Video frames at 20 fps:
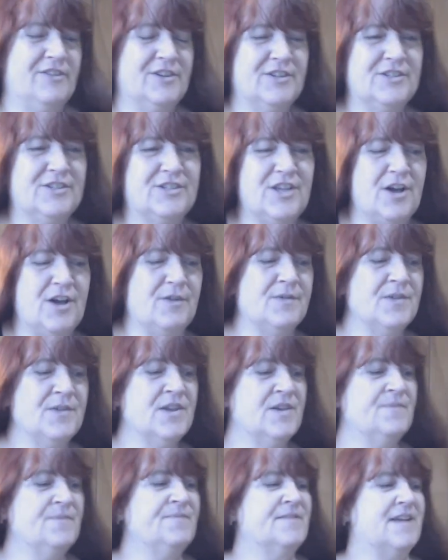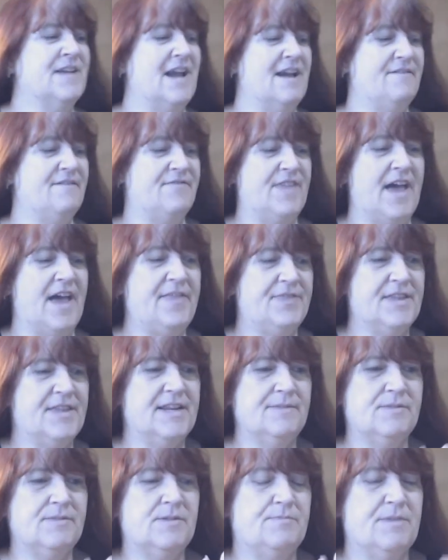So, I have that that
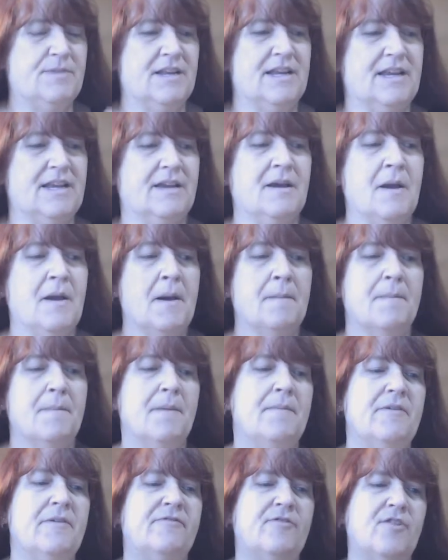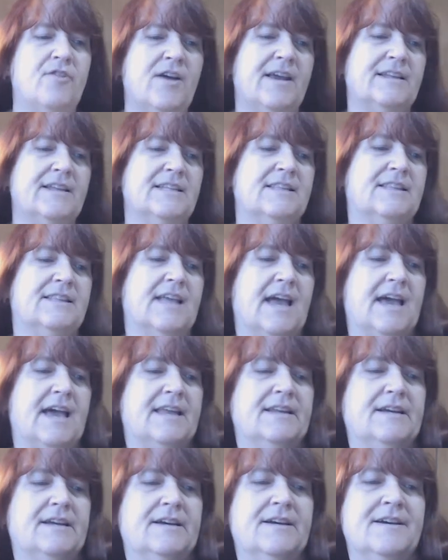I'm spinning, but before I did
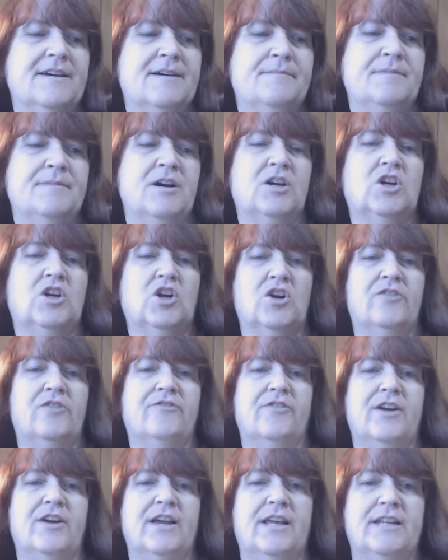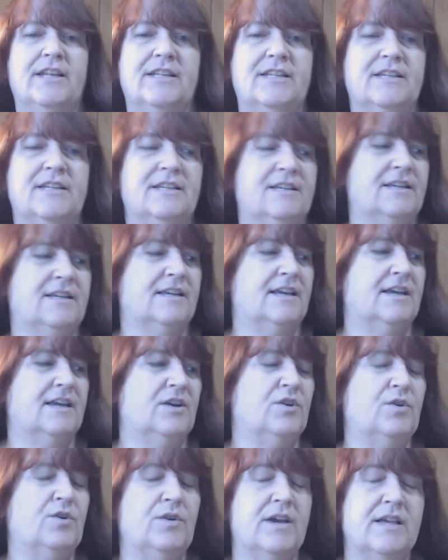that, um, a girlfriend
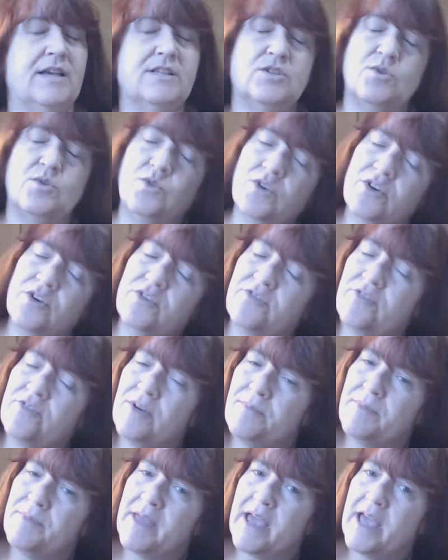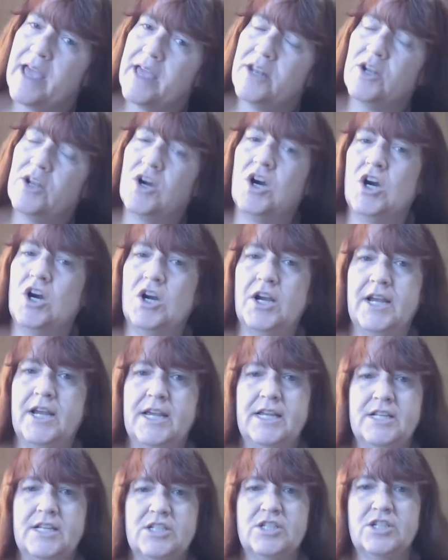who has ordered from that
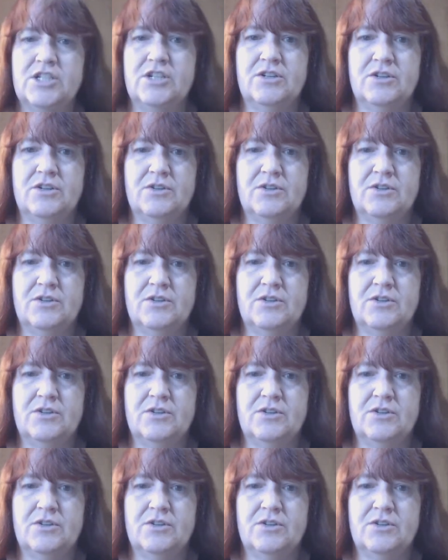RH